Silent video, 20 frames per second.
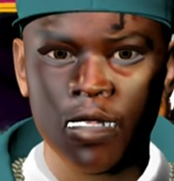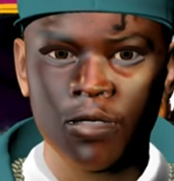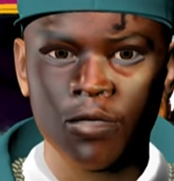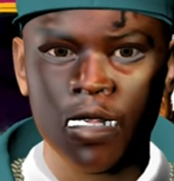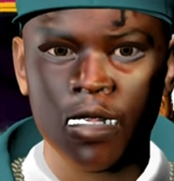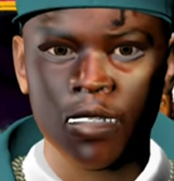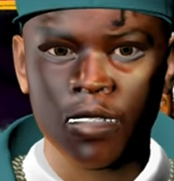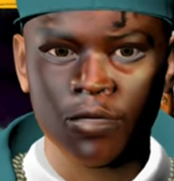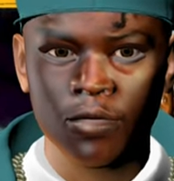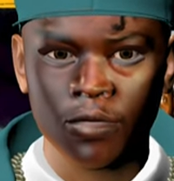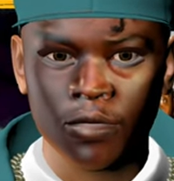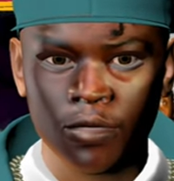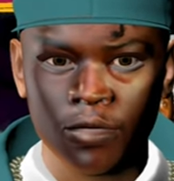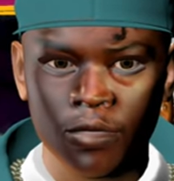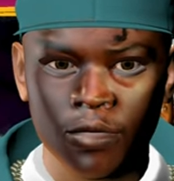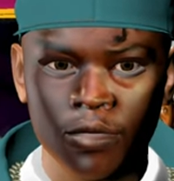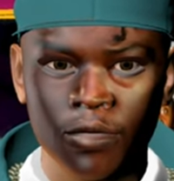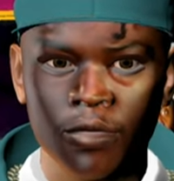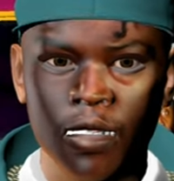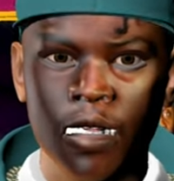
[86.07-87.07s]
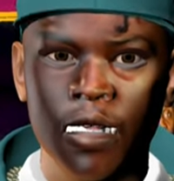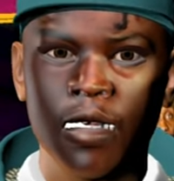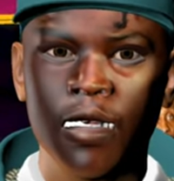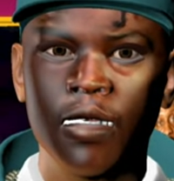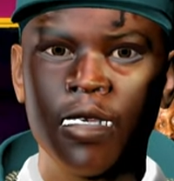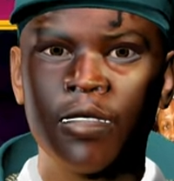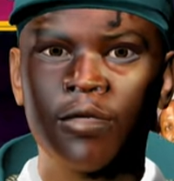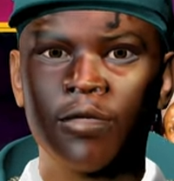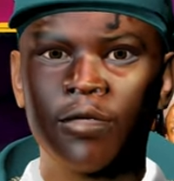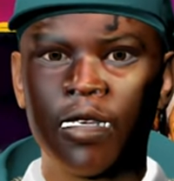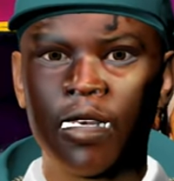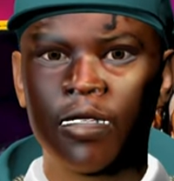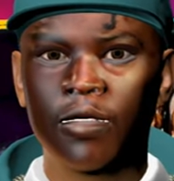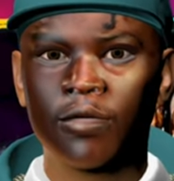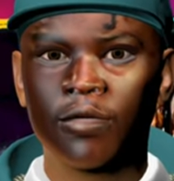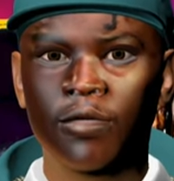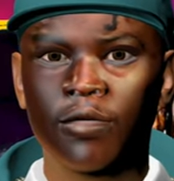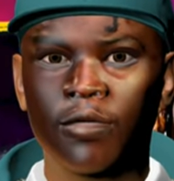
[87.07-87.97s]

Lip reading: say, that set.